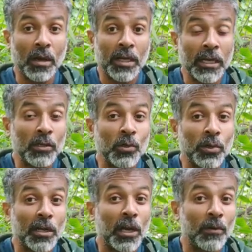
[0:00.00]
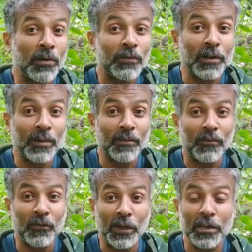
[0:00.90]
tend to recover
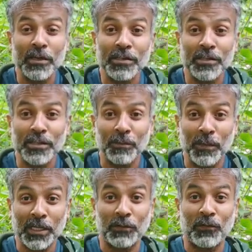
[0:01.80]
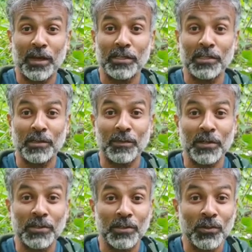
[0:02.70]
from failures much faster,
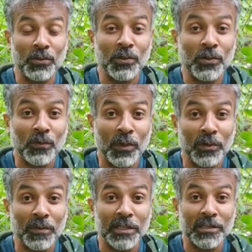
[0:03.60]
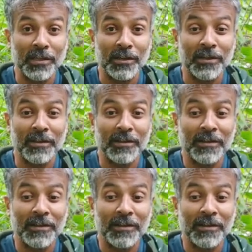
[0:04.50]
because you don't want to be stuck